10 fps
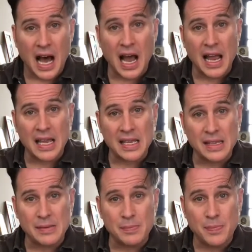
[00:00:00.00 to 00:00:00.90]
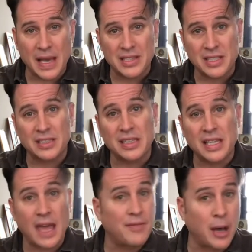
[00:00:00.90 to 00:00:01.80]
I
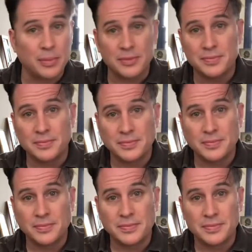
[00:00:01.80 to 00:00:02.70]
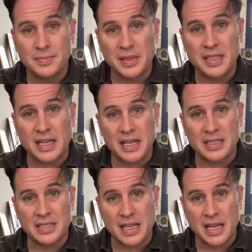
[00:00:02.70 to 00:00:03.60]
basically gave up,
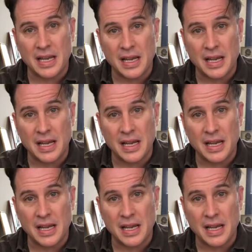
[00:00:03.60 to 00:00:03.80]
because